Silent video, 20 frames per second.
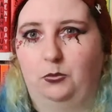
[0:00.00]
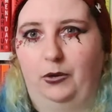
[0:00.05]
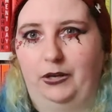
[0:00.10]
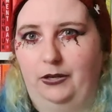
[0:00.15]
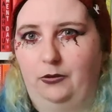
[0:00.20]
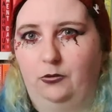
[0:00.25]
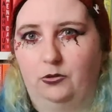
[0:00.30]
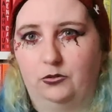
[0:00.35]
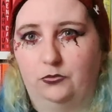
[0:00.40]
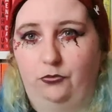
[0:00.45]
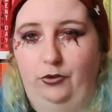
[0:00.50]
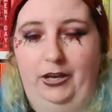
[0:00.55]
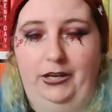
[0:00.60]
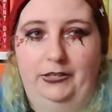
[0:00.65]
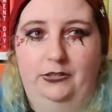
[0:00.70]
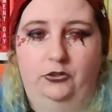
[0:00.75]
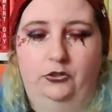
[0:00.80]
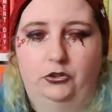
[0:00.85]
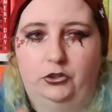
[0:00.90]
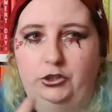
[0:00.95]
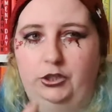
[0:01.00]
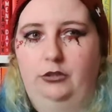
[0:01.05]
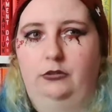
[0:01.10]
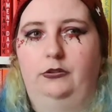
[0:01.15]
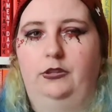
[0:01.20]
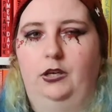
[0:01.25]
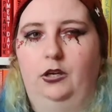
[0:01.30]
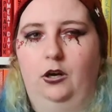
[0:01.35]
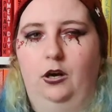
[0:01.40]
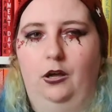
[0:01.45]
when it was written to
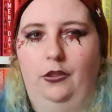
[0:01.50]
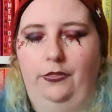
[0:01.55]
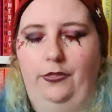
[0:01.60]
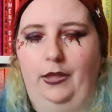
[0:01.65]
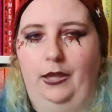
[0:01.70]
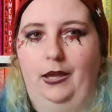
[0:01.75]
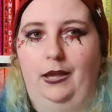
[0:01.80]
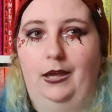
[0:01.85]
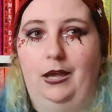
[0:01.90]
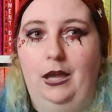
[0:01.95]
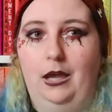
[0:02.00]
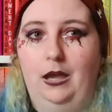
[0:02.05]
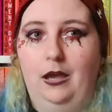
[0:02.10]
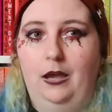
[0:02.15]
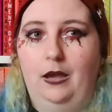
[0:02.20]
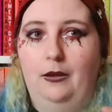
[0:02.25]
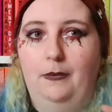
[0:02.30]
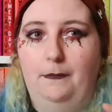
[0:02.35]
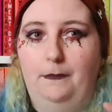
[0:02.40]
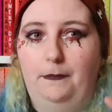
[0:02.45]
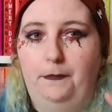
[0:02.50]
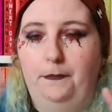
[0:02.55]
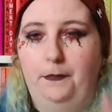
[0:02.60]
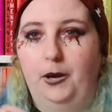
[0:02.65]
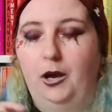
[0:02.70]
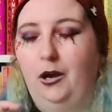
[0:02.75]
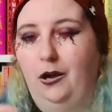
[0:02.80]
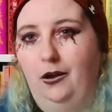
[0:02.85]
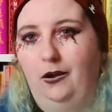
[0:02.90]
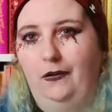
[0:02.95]
the author.
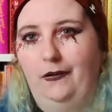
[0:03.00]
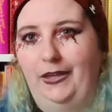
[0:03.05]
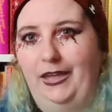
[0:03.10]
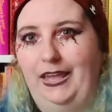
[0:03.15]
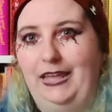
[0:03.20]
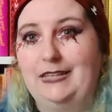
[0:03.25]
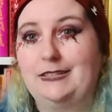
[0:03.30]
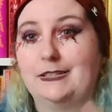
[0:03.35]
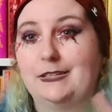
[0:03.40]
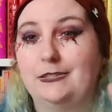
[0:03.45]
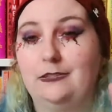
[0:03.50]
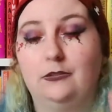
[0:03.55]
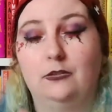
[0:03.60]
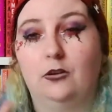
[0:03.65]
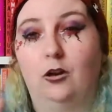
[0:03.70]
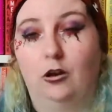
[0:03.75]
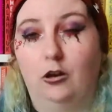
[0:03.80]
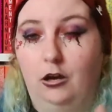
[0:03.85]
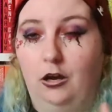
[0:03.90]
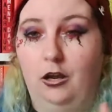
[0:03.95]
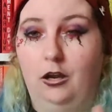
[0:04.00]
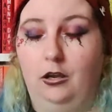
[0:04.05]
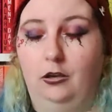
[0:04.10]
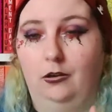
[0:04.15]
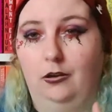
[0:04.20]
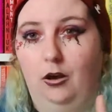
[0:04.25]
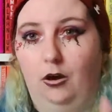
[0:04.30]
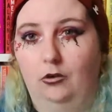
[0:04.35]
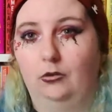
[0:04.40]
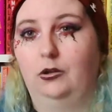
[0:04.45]
But it's not a
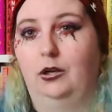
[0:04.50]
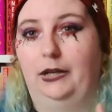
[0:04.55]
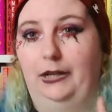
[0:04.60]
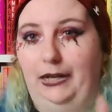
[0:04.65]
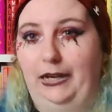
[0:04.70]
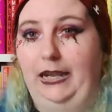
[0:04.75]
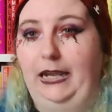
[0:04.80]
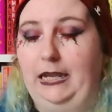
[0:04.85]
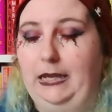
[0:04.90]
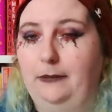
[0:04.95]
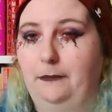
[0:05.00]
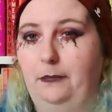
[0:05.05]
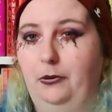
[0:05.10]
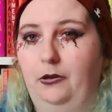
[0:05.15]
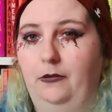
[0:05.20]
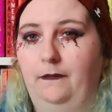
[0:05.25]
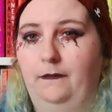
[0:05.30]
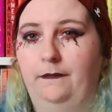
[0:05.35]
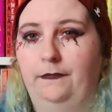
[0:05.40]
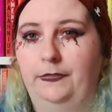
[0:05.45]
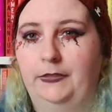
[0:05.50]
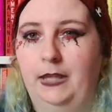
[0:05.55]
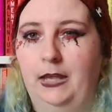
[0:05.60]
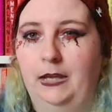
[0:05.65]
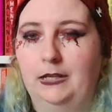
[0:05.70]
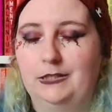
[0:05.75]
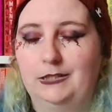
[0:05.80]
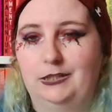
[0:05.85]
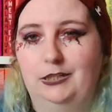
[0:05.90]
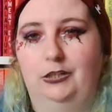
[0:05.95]
long leap
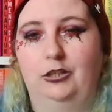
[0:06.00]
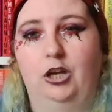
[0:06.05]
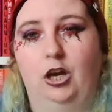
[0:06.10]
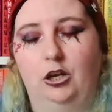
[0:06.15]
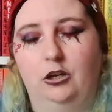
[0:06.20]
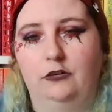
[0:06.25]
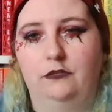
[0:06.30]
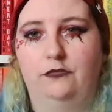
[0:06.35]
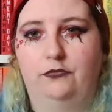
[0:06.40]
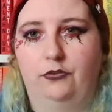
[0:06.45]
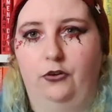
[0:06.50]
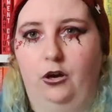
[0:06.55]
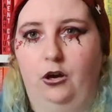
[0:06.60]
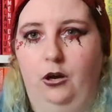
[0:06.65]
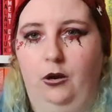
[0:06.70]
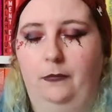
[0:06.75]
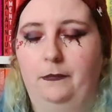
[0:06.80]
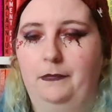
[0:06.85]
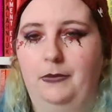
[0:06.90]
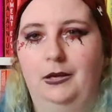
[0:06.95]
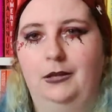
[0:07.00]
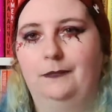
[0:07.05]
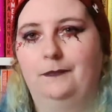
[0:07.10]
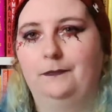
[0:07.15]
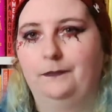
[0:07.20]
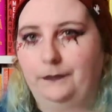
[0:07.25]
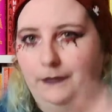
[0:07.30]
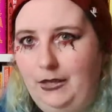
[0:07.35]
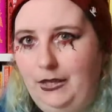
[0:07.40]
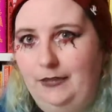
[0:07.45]
to go from
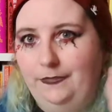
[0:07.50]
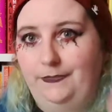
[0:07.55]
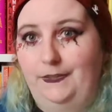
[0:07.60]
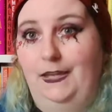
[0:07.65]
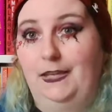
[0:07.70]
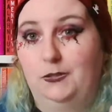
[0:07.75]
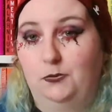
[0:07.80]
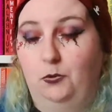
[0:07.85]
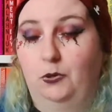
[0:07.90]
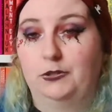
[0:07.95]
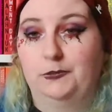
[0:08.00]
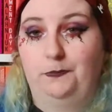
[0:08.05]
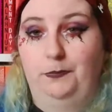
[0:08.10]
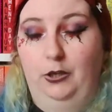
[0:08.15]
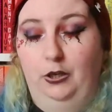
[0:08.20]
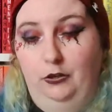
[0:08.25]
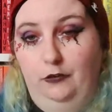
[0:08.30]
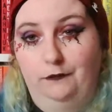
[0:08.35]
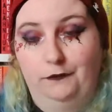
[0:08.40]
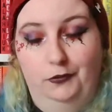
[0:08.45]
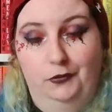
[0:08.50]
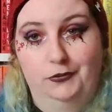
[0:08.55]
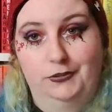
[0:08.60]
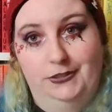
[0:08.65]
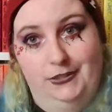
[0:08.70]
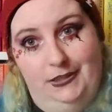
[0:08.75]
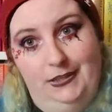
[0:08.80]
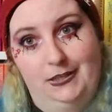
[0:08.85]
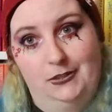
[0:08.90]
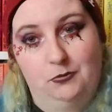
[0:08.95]
this one's beautiful,
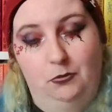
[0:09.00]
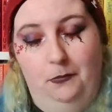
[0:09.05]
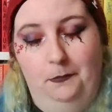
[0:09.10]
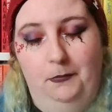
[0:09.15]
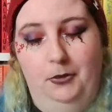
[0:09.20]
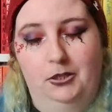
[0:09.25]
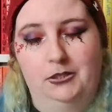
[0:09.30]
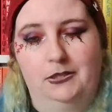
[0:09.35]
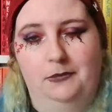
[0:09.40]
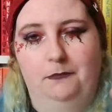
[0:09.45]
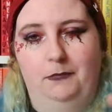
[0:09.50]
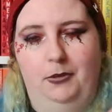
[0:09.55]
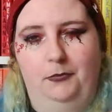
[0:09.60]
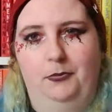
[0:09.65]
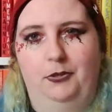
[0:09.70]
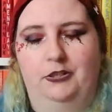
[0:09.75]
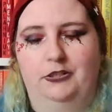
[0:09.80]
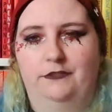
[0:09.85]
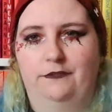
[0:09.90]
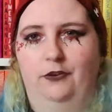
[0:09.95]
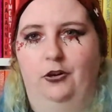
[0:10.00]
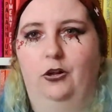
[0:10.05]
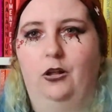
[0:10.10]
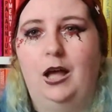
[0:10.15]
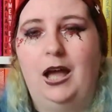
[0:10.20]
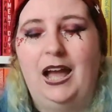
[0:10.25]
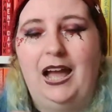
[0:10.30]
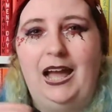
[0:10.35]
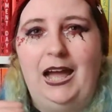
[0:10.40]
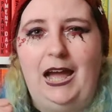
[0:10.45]
so this one mustn't be beautiful.
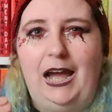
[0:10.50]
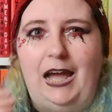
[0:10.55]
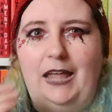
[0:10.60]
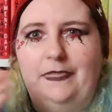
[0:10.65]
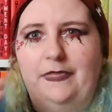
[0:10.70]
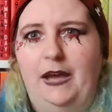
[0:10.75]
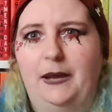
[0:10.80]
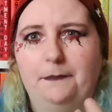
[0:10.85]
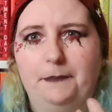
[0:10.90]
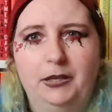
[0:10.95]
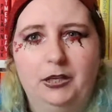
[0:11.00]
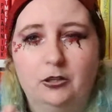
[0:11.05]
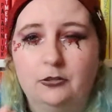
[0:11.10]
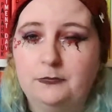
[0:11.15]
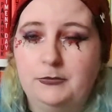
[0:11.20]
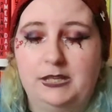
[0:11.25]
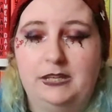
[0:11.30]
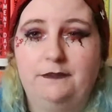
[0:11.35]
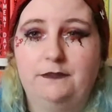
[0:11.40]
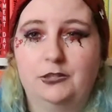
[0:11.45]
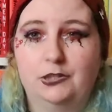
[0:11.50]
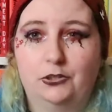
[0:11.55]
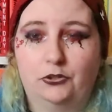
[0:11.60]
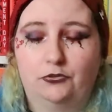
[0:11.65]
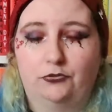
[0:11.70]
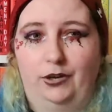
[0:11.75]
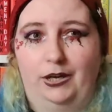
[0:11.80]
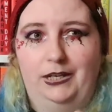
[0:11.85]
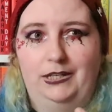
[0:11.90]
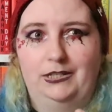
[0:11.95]
And that becomes even
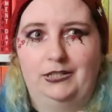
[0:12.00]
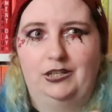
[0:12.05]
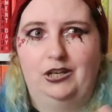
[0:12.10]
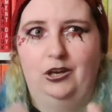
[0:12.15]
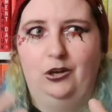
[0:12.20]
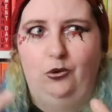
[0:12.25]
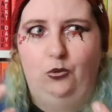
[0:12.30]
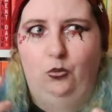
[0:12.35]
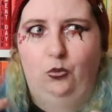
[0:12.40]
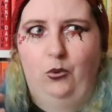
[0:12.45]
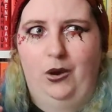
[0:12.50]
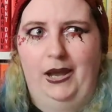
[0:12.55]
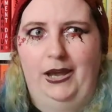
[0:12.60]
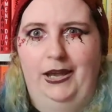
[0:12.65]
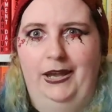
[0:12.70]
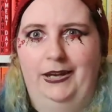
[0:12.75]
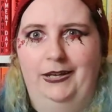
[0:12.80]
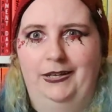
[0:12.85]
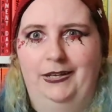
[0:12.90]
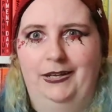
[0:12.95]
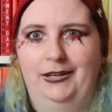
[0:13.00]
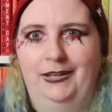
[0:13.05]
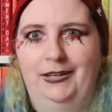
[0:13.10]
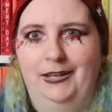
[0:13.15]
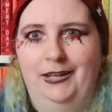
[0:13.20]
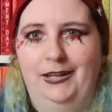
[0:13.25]
stranger when